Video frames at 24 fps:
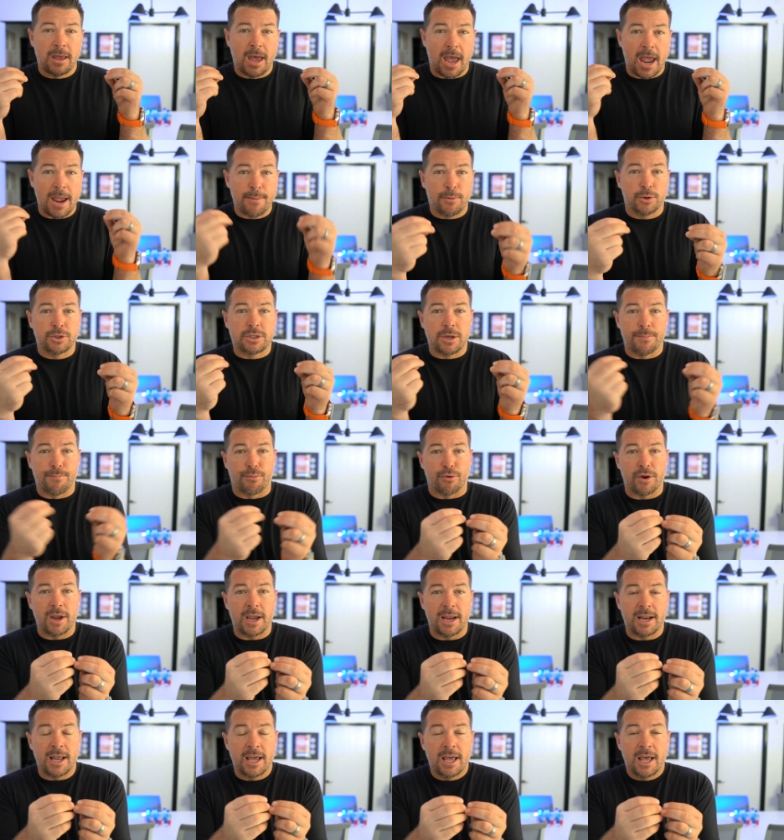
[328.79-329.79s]
able to
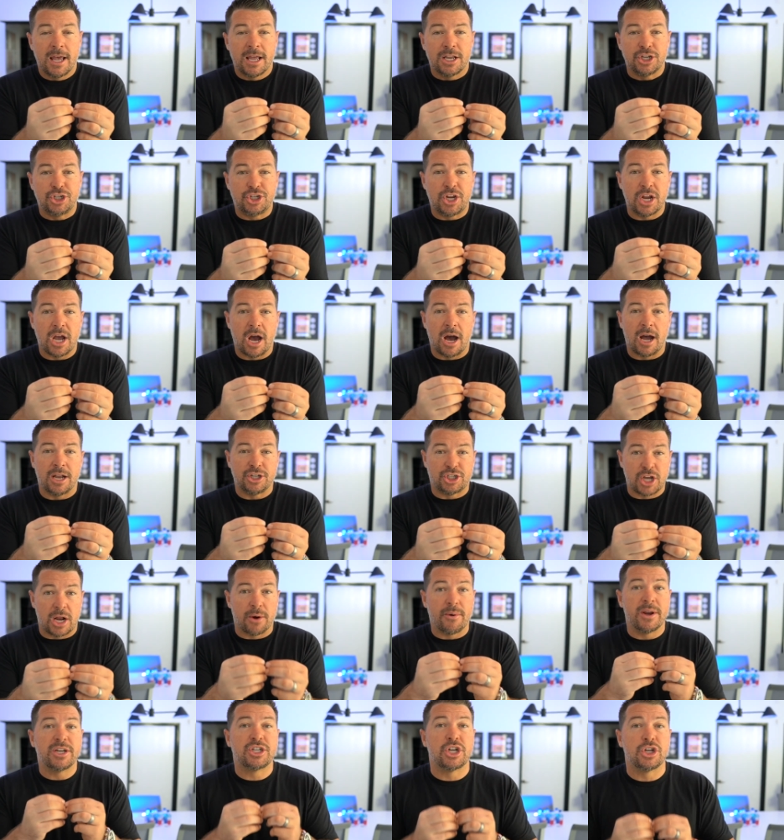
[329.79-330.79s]
breed
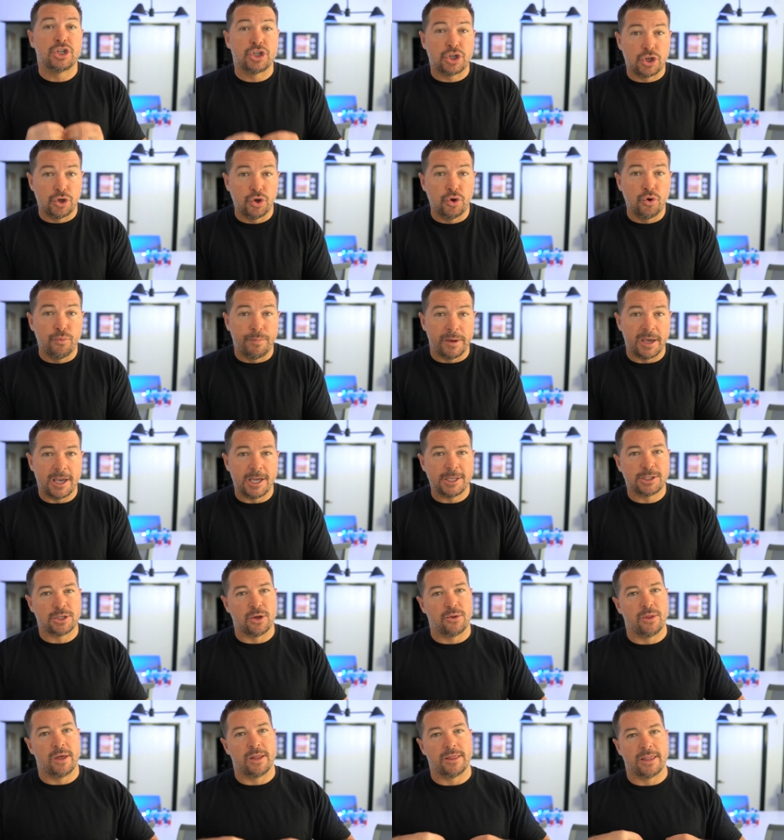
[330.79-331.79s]
generation 2 bees,
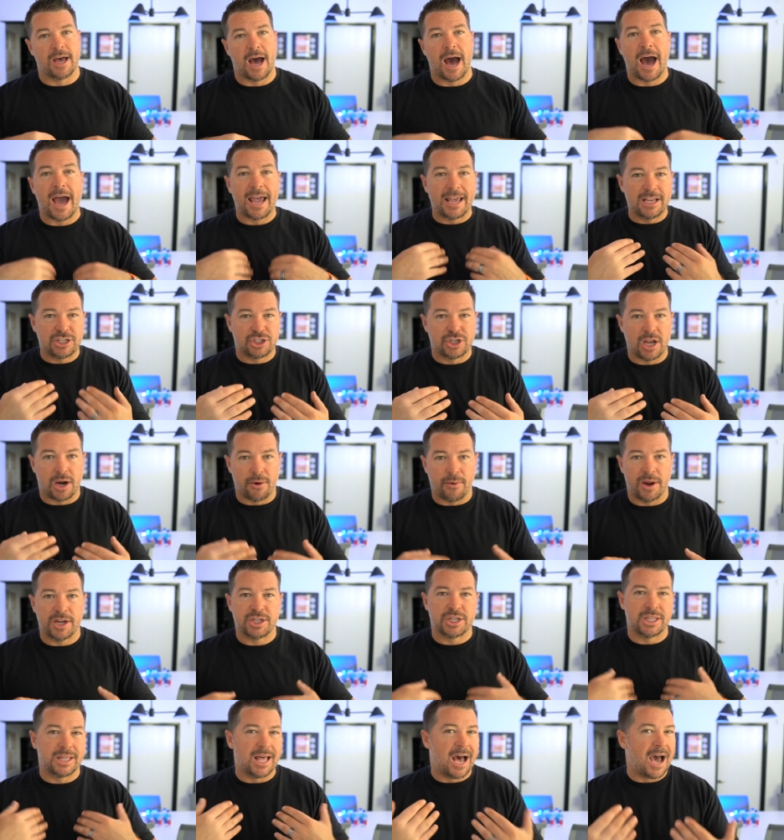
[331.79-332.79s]
so that the highest
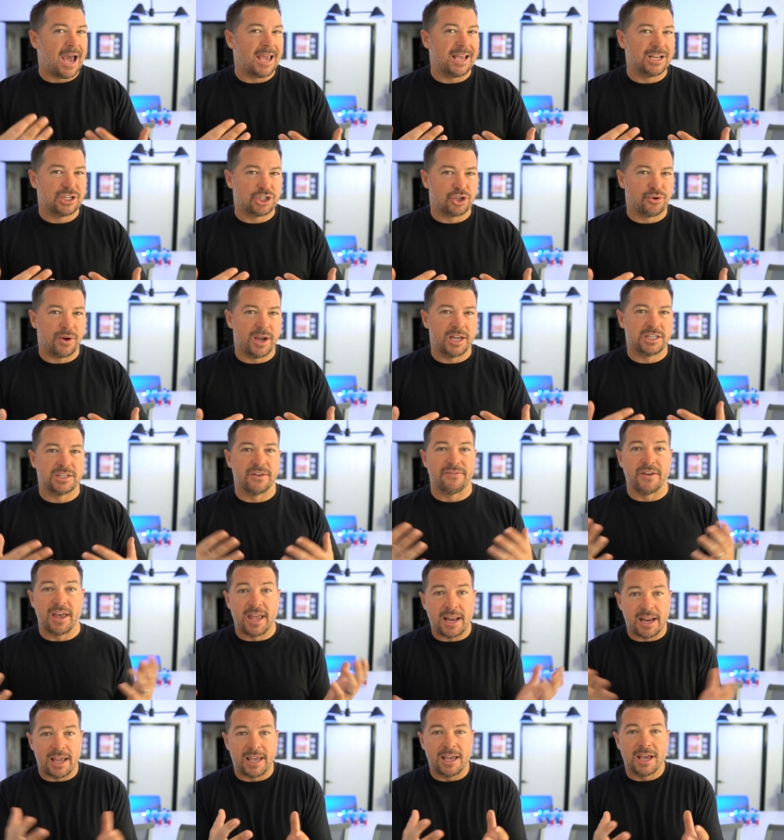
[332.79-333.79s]
generation, the highest traits of
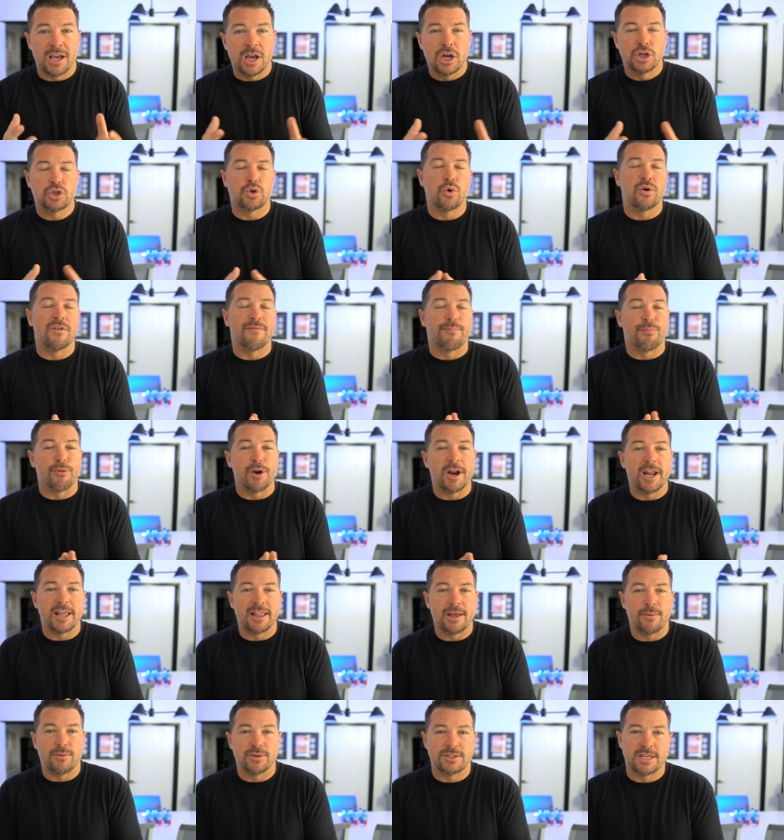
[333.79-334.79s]
any sort of
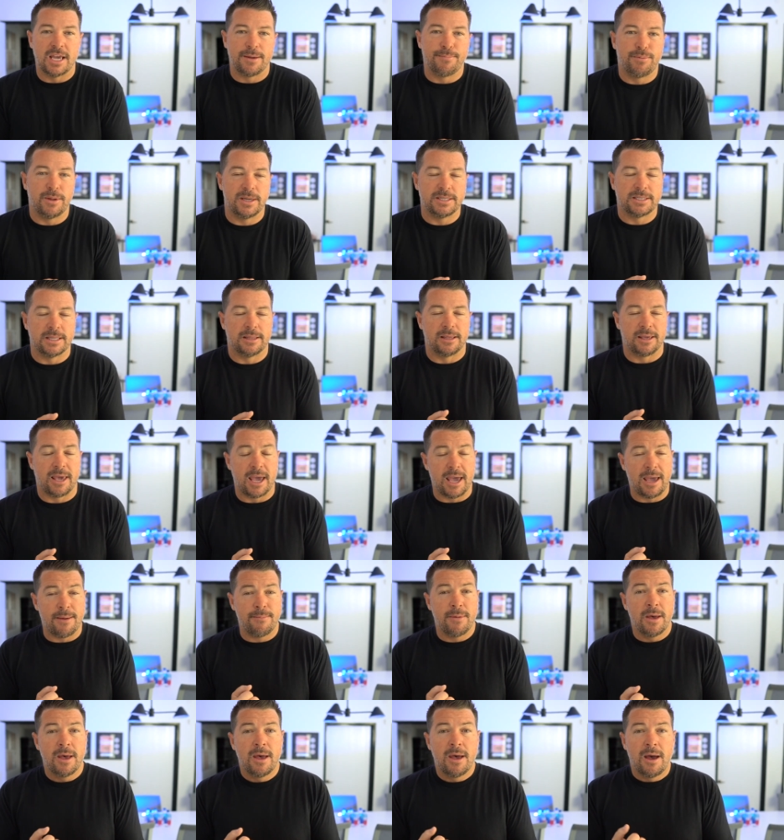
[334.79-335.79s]
breeding that will take place in the
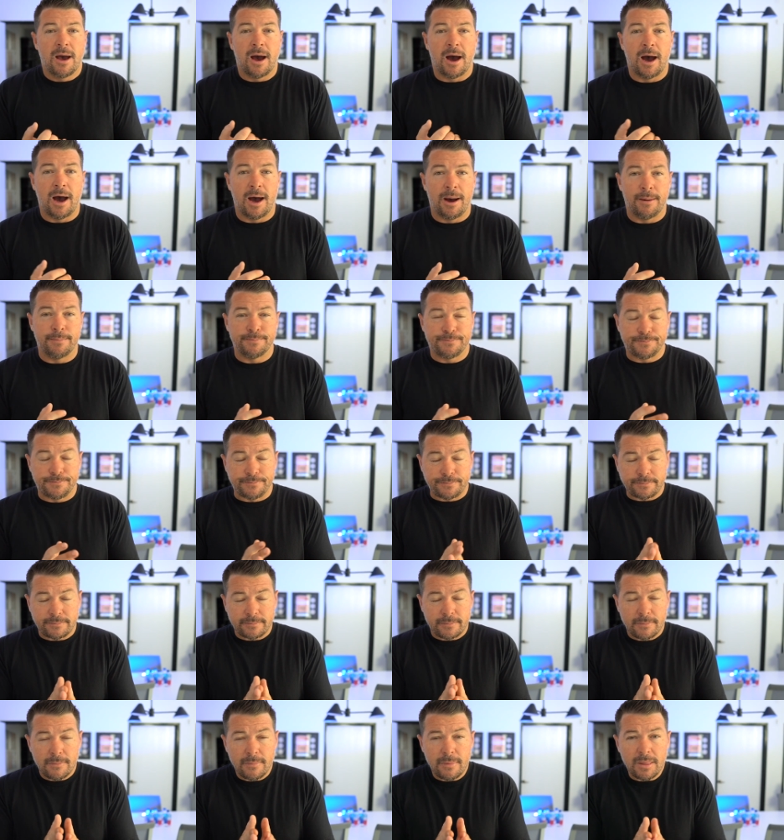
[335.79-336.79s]
game.
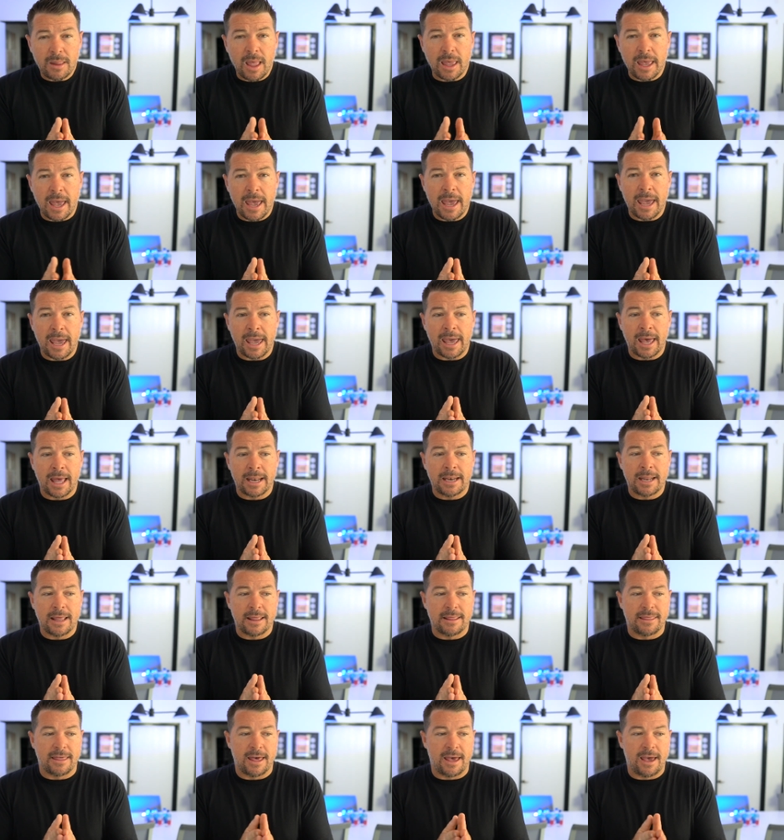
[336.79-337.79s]
And
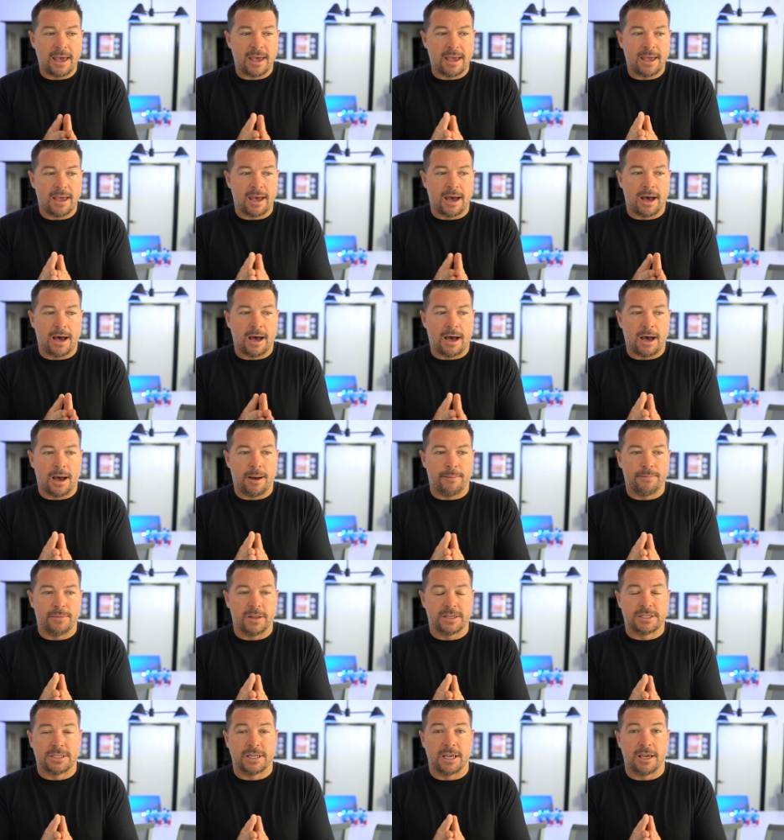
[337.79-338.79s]
they,
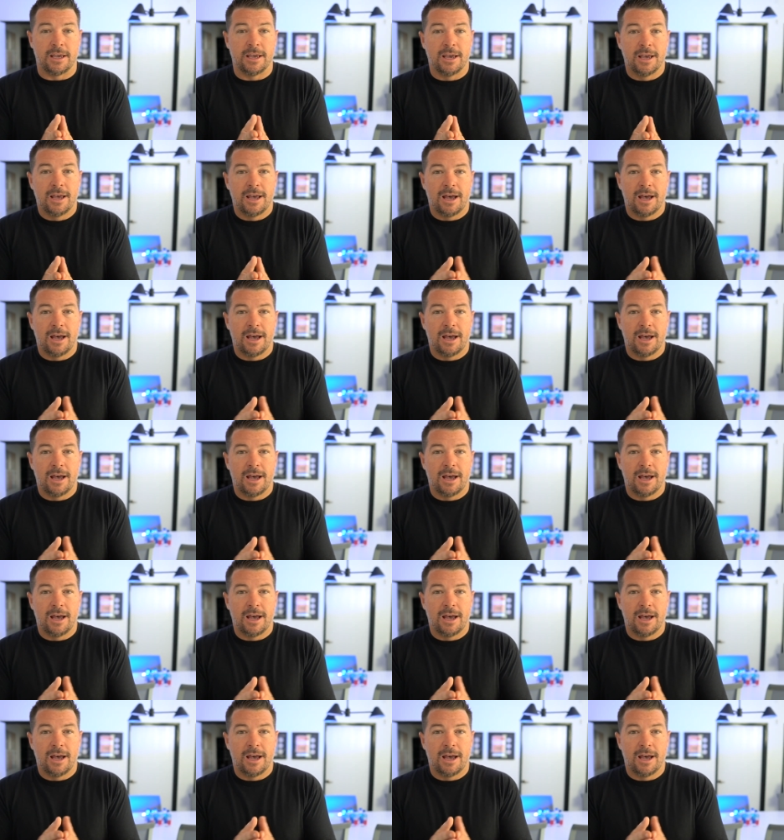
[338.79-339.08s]
let's see,